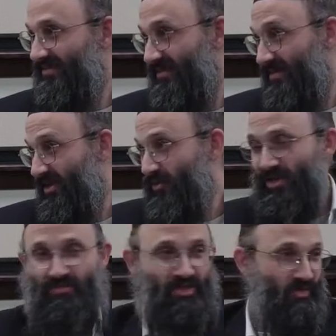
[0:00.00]

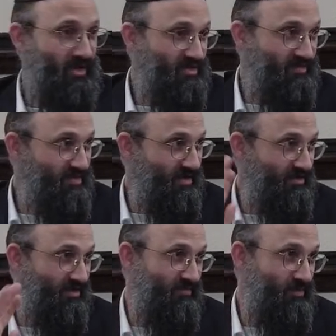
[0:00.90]
the Madregas of seeing
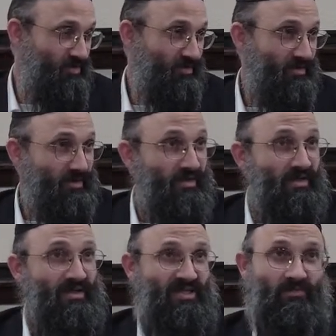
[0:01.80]
into the future.
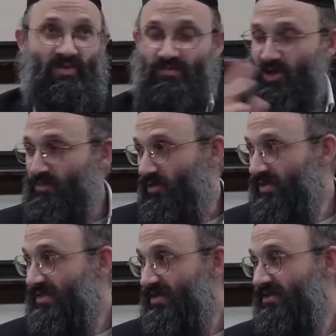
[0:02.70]
Something we spoke about
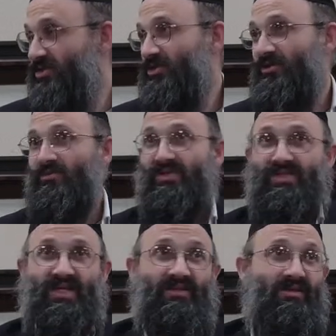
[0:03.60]
recently in the shul, which
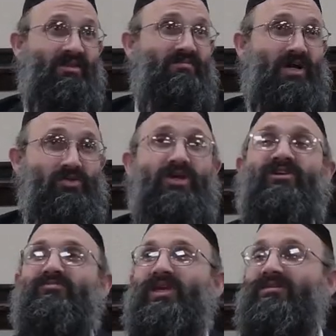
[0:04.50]
is that the
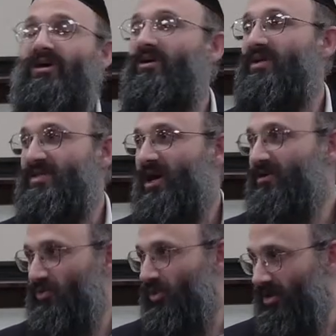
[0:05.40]
Madrega of Bitachon is
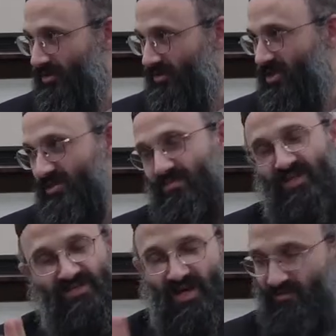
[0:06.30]
higher than Ruach HaKodesh. But
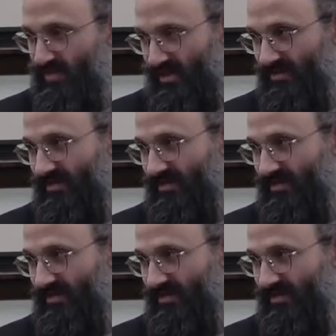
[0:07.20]
aside from that,